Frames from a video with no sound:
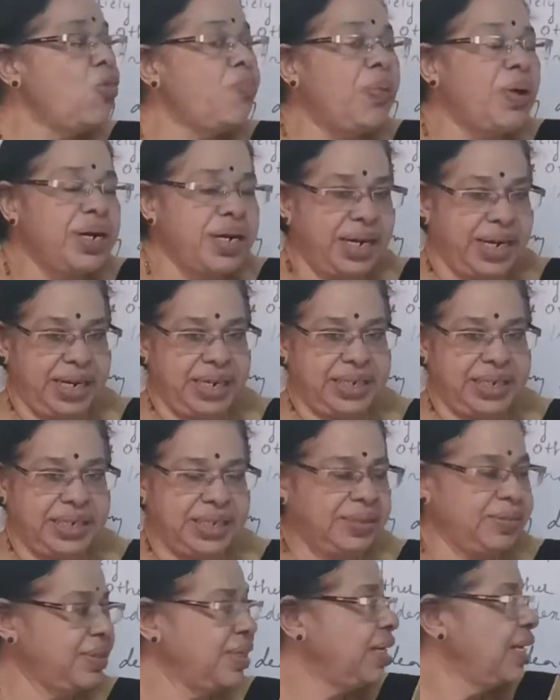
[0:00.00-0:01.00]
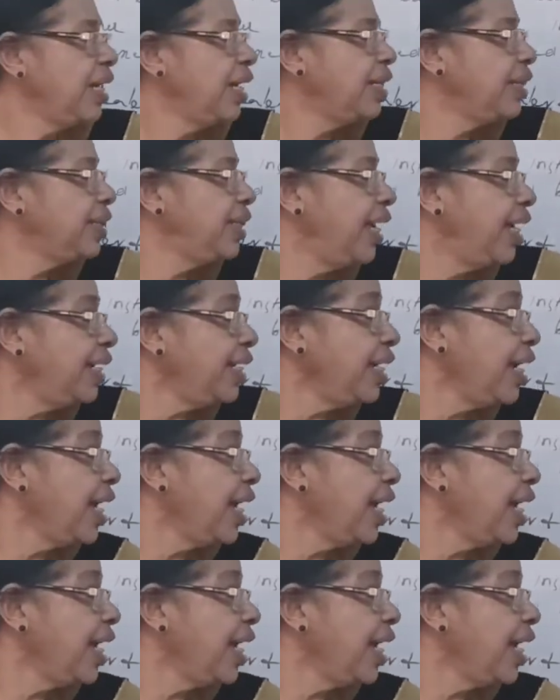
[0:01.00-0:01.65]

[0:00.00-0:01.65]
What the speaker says: coupon rate, then